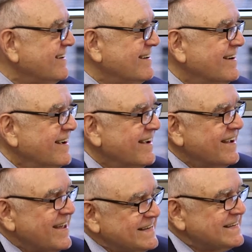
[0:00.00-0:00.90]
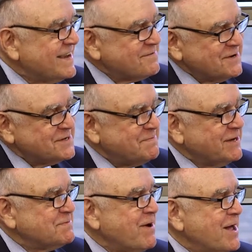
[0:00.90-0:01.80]
and I say it with a
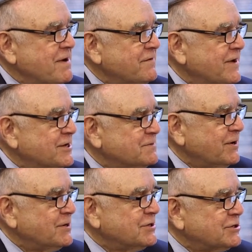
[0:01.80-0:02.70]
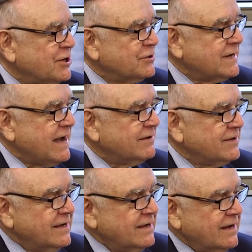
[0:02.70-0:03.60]
big smile on my face because it turned out,